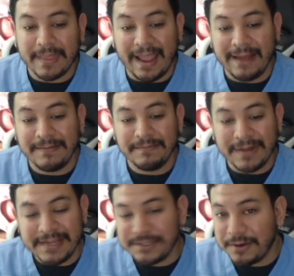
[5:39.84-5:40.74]
And
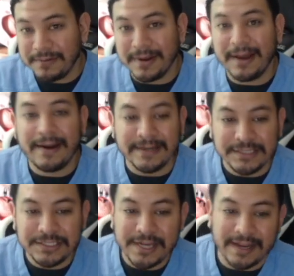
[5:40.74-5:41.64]
please don't
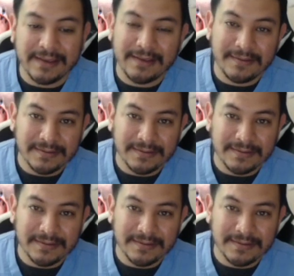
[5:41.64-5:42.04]
uncheck